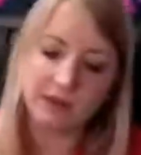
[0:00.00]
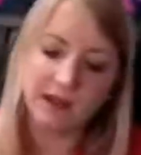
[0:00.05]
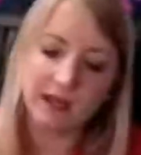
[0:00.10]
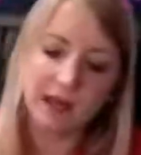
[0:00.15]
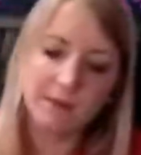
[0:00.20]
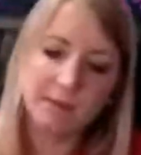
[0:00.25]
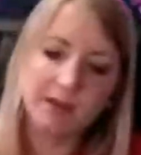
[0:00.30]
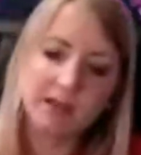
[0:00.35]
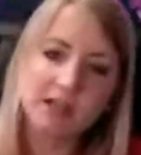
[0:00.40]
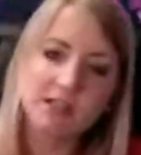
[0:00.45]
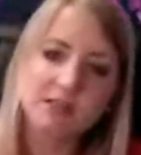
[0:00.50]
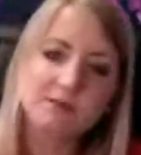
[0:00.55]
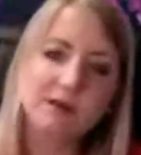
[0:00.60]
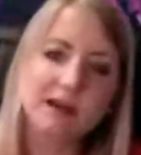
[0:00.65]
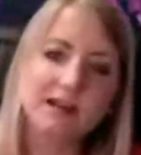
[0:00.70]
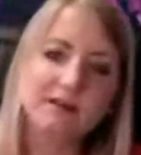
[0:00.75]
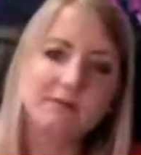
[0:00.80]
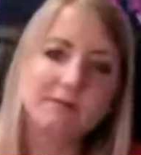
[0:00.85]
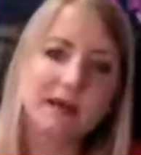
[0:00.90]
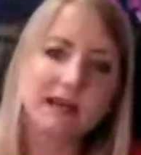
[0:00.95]
And because
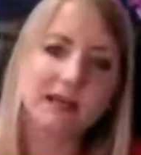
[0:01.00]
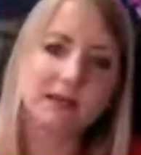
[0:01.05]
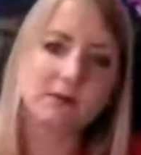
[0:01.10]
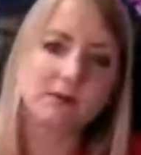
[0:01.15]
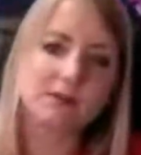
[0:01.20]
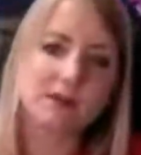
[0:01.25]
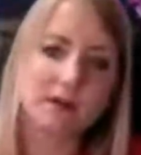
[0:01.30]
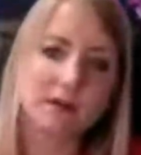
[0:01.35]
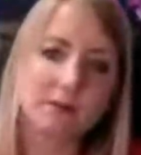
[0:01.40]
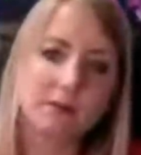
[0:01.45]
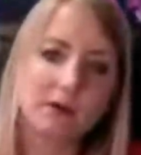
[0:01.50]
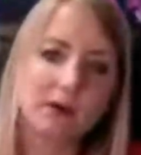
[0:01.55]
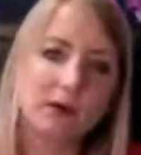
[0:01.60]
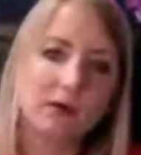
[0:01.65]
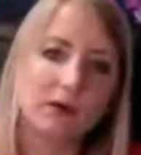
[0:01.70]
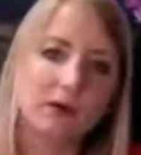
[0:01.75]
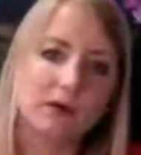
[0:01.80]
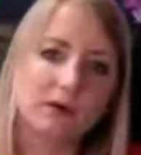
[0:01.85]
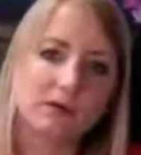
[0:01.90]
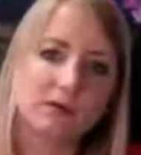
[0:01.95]
my mate was on the
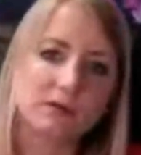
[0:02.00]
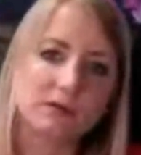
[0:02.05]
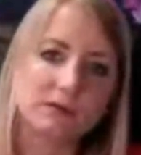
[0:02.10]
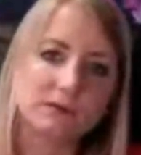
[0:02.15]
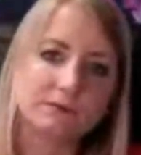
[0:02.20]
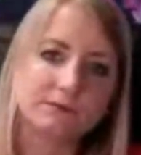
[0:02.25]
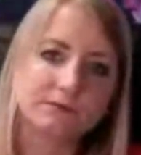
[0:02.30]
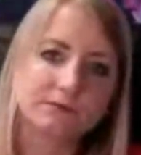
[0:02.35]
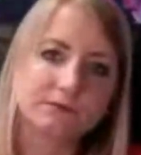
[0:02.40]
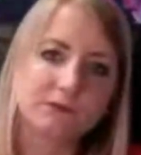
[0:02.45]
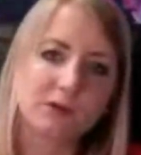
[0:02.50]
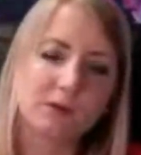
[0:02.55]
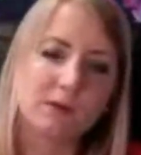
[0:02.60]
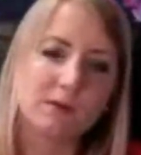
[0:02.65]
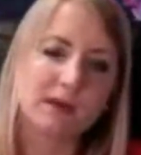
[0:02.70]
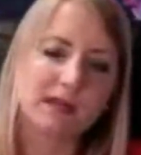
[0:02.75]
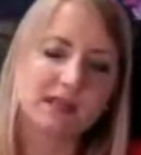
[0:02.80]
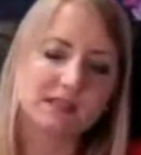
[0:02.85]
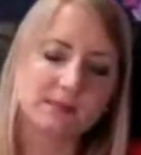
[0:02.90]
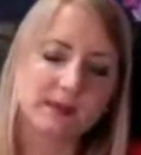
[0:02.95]
board, or my
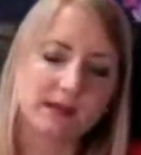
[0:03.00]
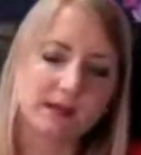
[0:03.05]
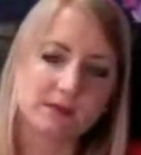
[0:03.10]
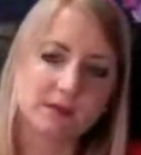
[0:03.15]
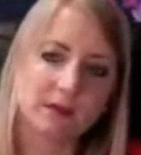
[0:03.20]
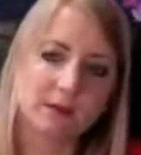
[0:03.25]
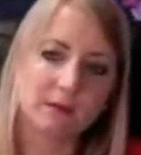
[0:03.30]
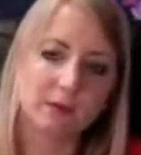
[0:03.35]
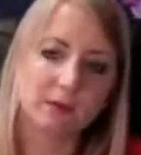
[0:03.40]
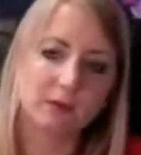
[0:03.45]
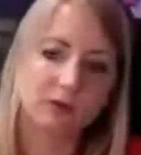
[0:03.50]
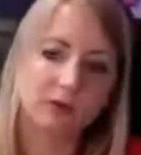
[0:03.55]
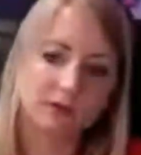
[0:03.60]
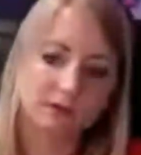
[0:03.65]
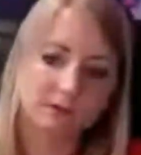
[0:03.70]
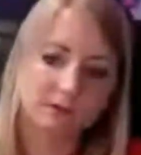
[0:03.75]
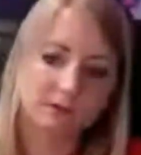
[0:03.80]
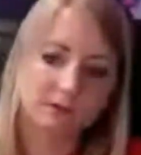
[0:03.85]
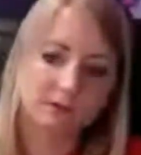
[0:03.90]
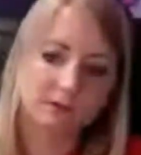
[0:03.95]
mate's mate was on the board,
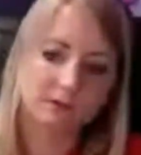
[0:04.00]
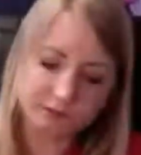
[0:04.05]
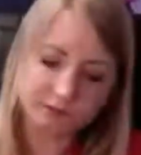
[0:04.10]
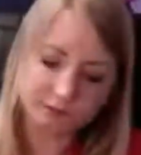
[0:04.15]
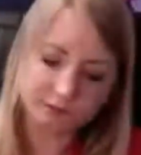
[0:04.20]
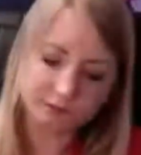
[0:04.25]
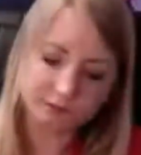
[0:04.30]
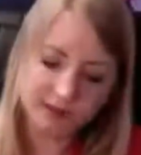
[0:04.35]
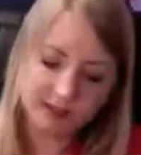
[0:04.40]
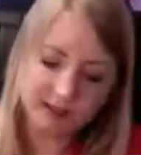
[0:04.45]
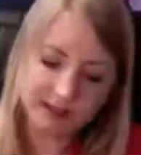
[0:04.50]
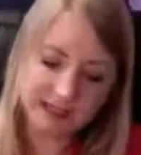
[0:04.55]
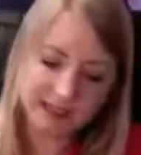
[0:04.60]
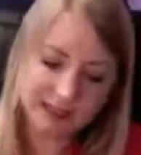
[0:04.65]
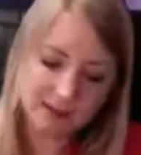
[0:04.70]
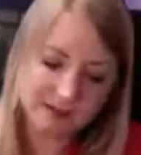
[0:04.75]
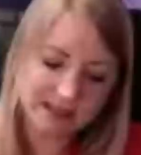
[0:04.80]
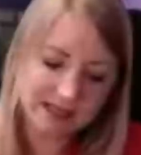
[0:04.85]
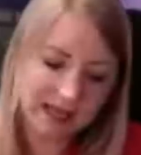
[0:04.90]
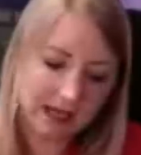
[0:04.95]

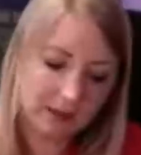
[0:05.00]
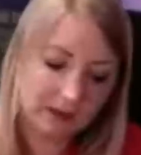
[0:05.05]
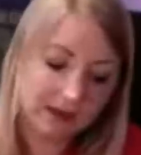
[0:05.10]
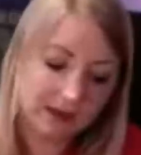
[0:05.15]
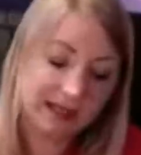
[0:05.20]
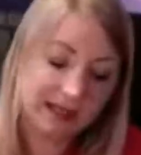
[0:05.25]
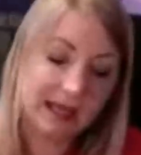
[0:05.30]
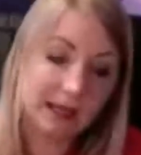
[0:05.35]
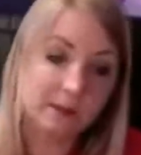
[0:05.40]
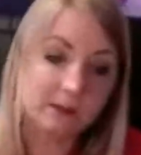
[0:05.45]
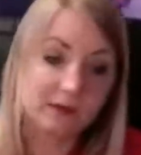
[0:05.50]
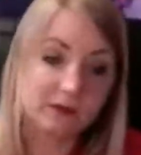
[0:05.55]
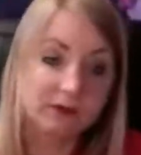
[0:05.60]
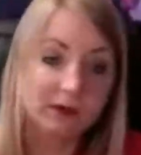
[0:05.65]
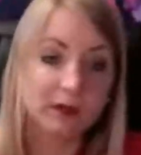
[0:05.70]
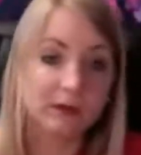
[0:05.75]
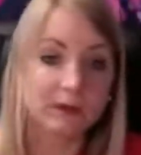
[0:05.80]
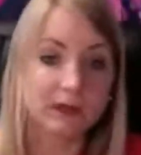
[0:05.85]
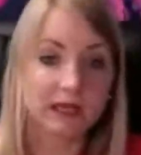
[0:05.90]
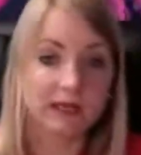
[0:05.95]
he was there when it came
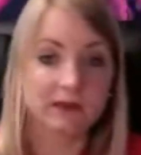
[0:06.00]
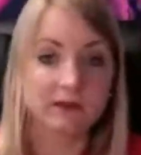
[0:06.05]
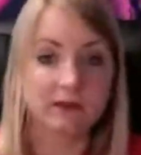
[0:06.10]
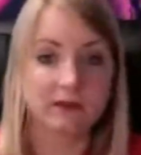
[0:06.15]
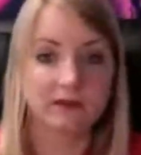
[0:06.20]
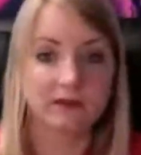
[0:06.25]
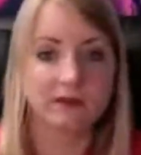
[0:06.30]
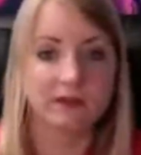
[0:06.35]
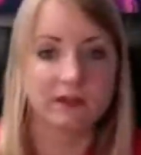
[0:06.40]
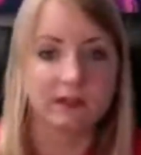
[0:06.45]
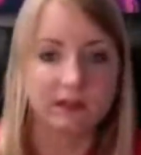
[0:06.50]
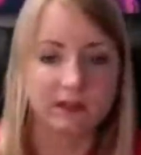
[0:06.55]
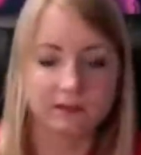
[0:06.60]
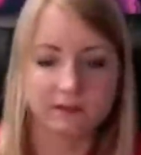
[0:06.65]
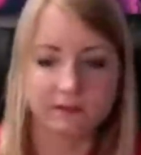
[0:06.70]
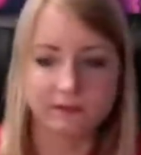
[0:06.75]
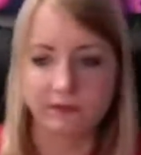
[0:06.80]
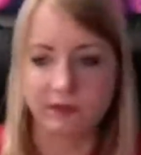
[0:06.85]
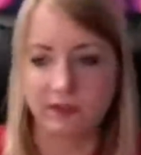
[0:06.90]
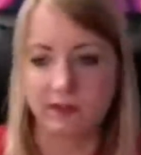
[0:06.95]
through, like the
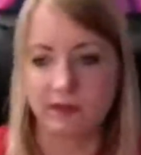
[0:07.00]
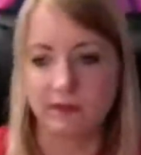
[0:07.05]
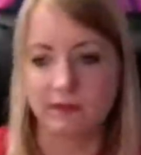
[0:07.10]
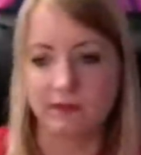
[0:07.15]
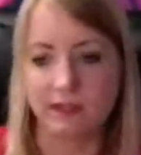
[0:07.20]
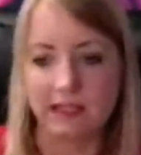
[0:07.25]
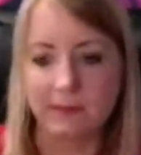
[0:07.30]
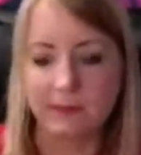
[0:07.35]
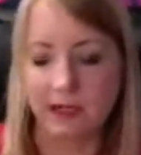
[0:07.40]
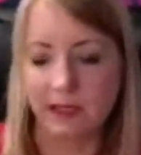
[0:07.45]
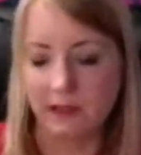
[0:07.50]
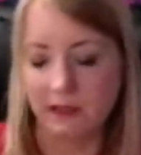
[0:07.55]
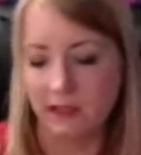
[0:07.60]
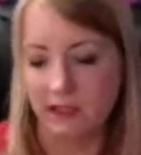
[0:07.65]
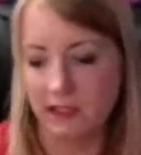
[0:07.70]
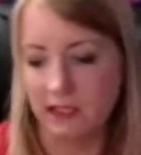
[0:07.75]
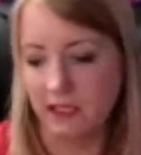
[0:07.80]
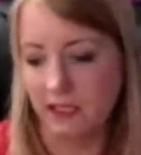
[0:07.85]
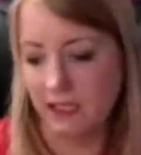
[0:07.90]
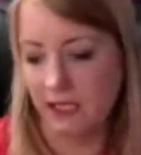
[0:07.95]
email.
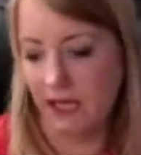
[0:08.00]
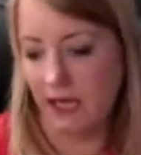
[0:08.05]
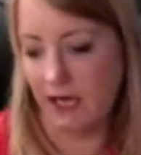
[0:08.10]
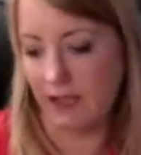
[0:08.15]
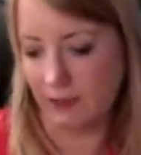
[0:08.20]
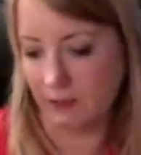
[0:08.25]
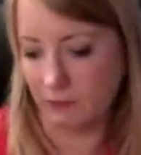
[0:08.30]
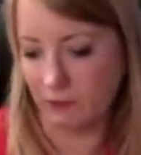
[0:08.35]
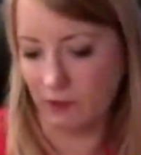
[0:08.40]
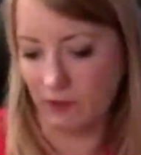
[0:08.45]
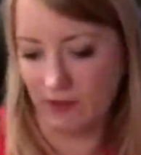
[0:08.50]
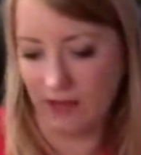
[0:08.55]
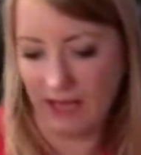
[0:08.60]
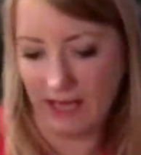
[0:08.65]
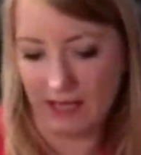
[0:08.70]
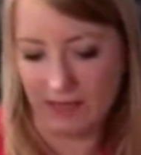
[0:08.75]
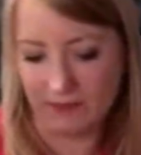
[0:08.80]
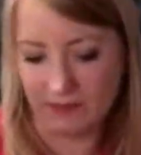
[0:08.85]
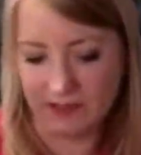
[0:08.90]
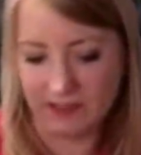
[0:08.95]
And they were all
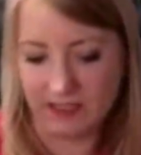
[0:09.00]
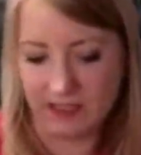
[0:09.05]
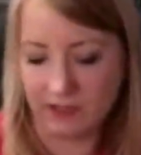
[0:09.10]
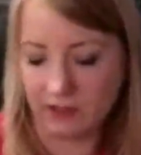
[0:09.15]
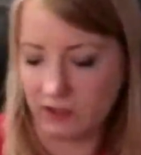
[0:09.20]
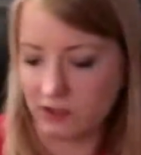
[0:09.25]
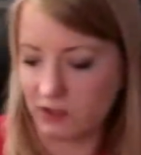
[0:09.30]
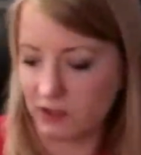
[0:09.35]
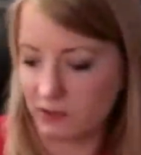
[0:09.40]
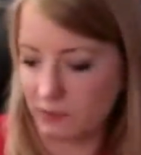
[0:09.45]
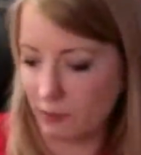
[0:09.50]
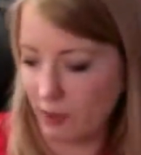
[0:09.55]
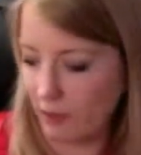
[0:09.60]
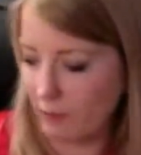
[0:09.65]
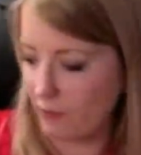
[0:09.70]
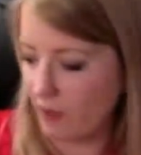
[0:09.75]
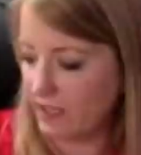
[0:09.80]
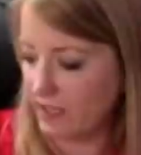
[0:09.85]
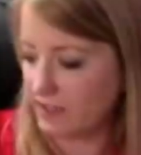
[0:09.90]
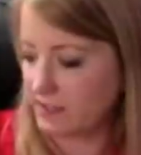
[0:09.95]
there, and they said, oh, she's put a
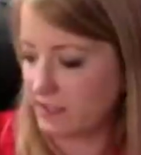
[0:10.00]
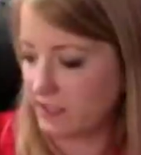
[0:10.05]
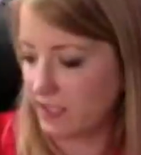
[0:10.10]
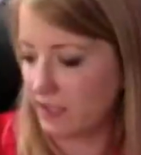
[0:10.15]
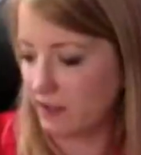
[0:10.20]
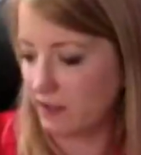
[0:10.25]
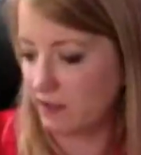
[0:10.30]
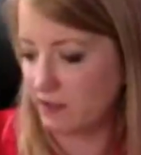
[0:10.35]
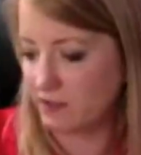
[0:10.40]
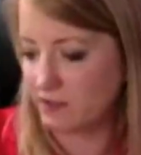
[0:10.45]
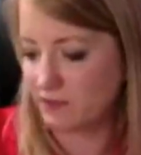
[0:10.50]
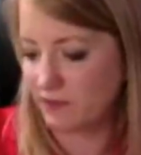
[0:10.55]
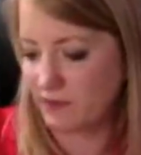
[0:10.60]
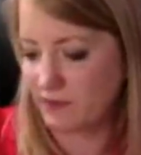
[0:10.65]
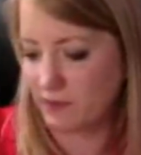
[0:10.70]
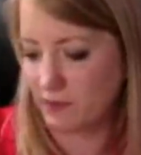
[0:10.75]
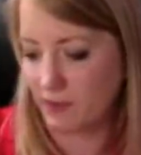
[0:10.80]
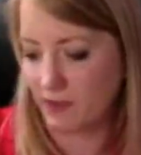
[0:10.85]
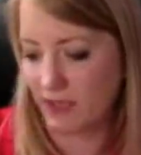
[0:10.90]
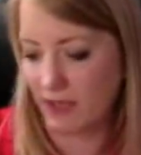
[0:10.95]
price in, and it's
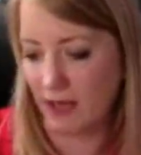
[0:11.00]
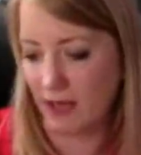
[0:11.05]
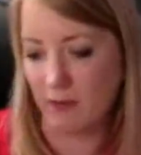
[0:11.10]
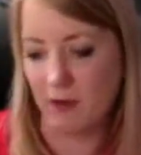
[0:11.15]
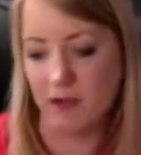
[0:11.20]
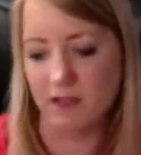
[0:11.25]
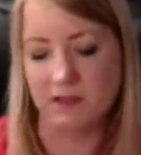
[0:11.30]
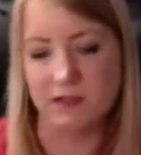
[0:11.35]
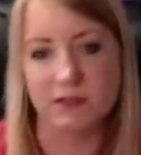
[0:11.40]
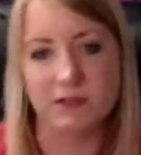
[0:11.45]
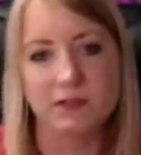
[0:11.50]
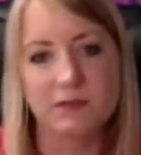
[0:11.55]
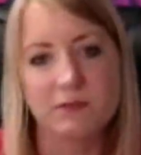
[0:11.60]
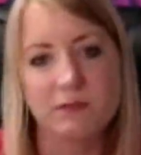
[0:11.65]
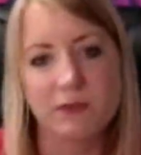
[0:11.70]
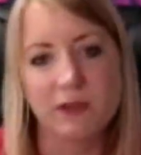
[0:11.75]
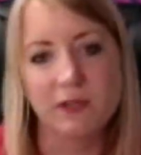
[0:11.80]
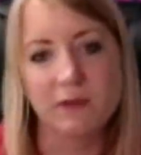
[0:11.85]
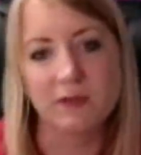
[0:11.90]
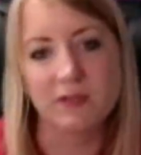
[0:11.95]
50 quid an hour, so she's
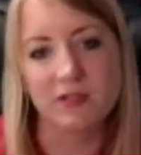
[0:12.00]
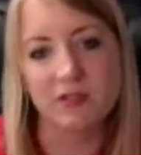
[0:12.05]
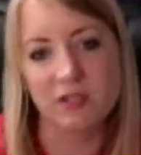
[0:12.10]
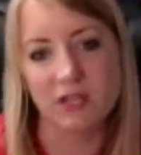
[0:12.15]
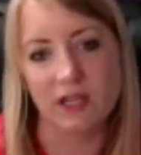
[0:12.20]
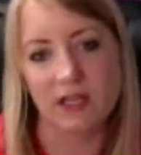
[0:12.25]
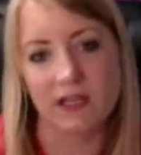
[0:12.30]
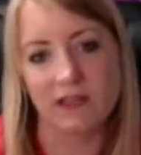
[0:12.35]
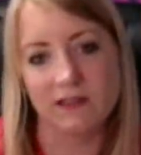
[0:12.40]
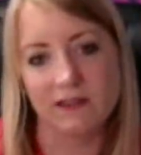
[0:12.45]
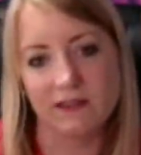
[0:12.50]
going to be shit.